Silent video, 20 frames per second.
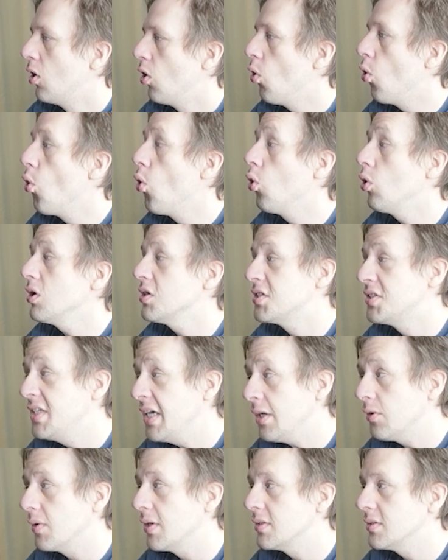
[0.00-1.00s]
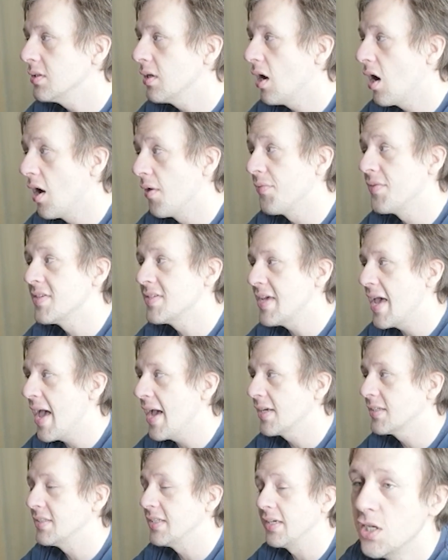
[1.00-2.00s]
or secret on this
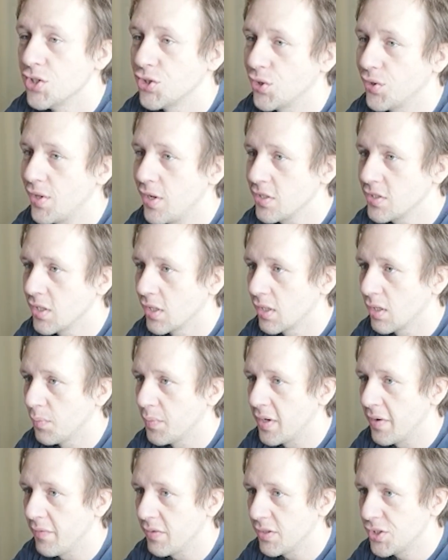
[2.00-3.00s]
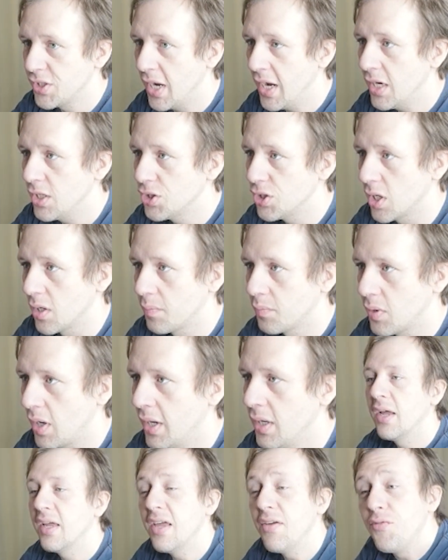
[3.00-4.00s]
Axie. So there's a little bit of a change up, right?
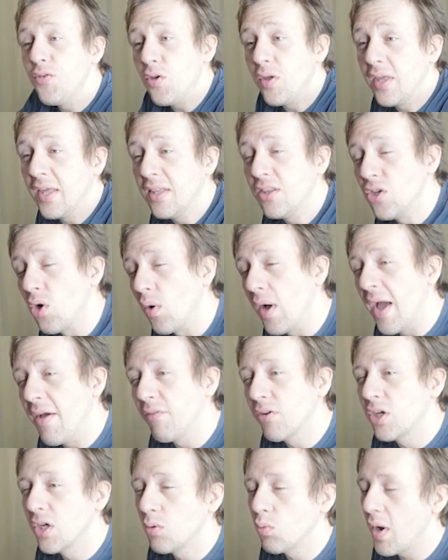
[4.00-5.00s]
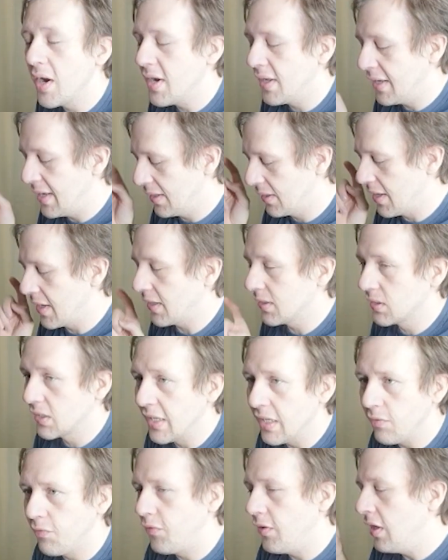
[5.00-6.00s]
If you don't have a good way to get like
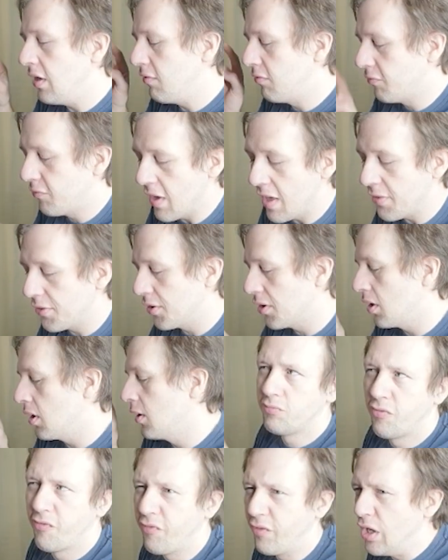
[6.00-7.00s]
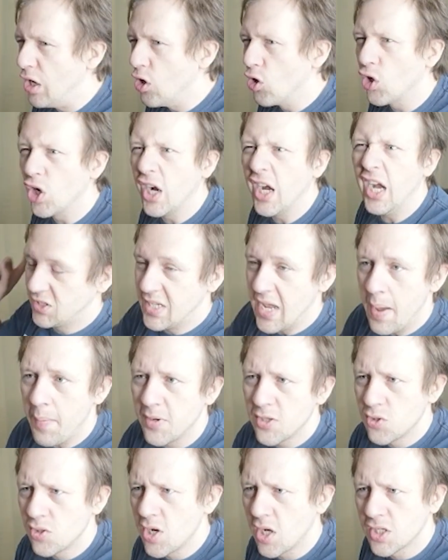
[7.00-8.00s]
Leafy, Feather, Fury,
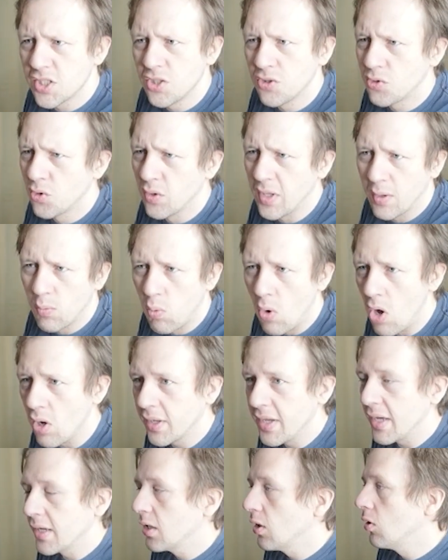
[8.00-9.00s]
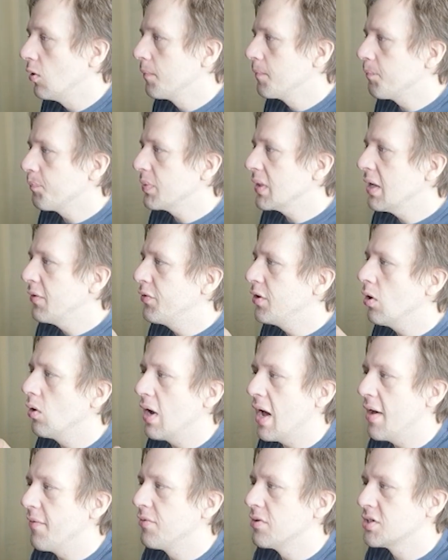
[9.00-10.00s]
damage reduction through like Wall Gecko, if you don't
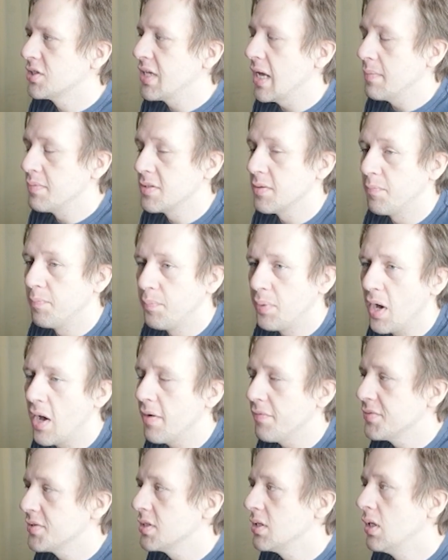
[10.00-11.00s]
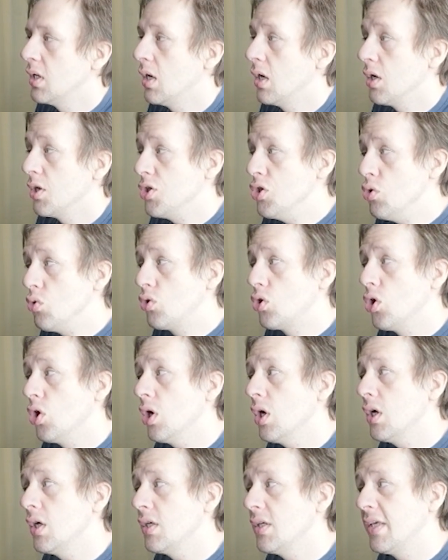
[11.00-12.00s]
have those types of buffs, you
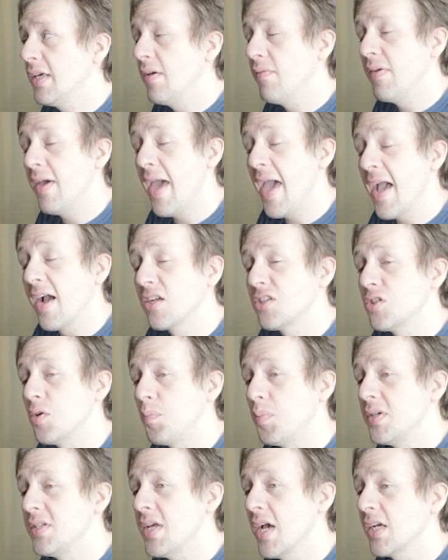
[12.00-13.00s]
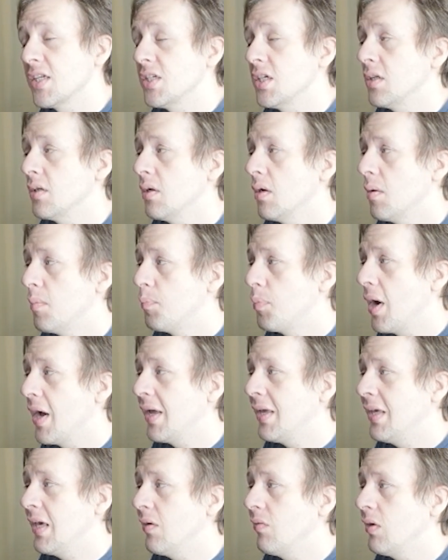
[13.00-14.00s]
could give it extra protection by
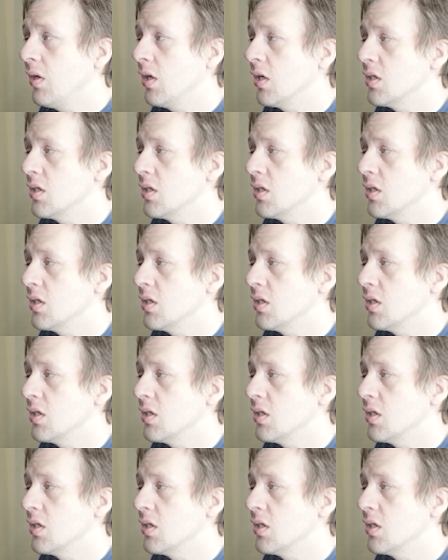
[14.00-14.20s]
giving it